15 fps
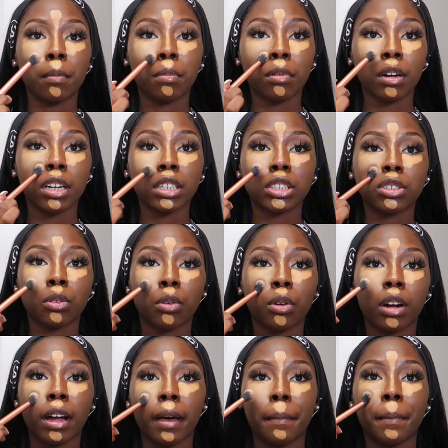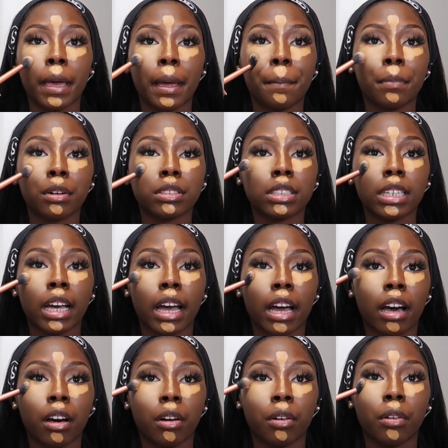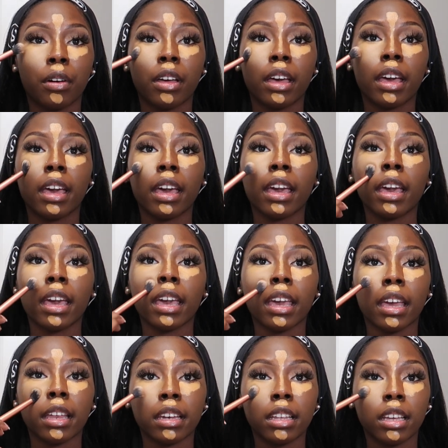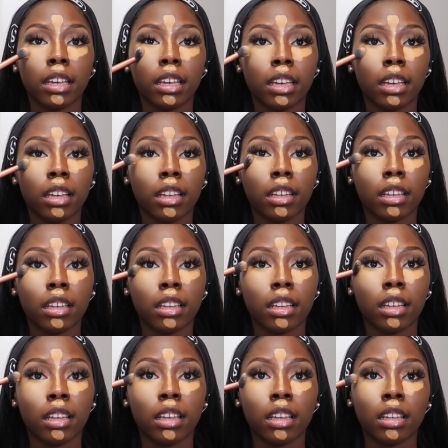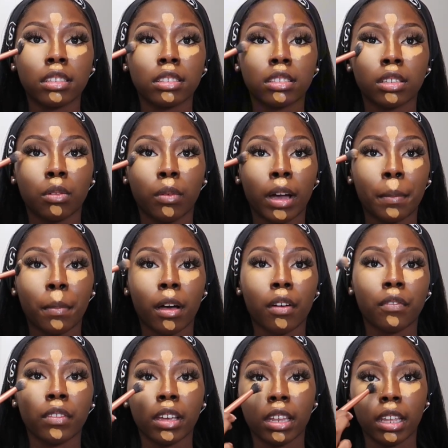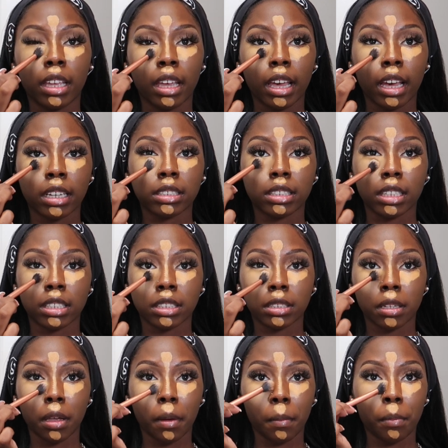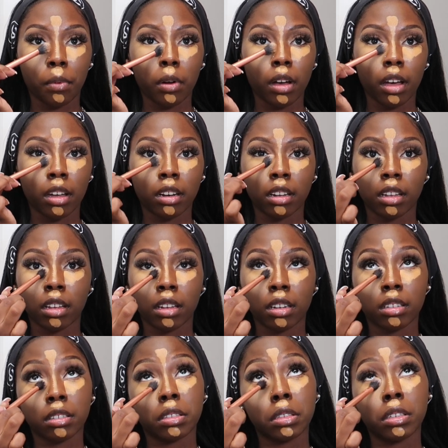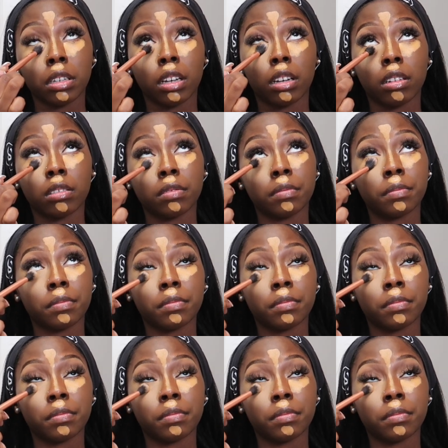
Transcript: brush or a paper towel handy to wipe off any excess product, you know.